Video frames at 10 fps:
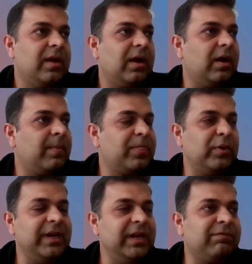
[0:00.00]
So
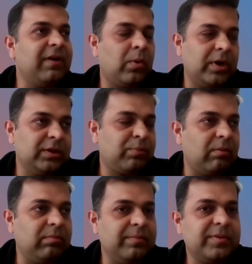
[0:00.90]
in DeFi, what are the
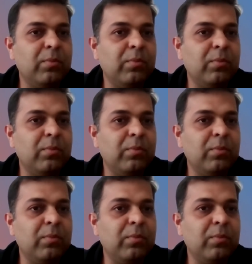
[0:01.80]
problems?